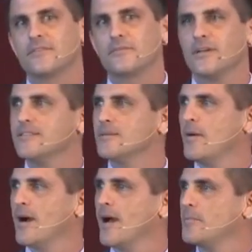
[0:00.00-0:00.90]
read the
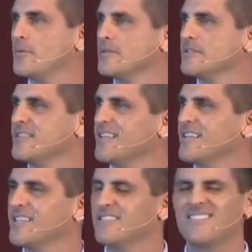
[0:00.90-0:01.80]
Bible and
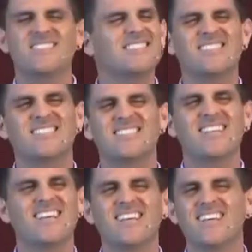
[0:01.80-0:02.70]
said,
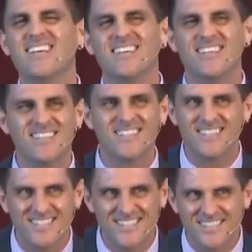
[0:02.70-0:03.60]
"Nah,
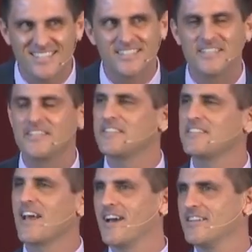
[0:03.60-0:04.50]

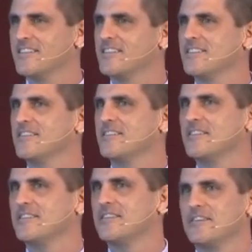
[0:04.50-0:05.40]
not
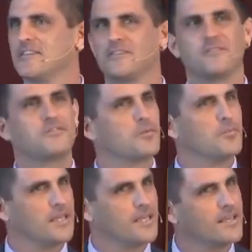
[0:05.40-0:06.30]
for
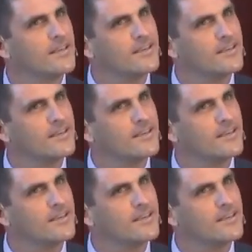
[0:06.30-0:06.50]
me."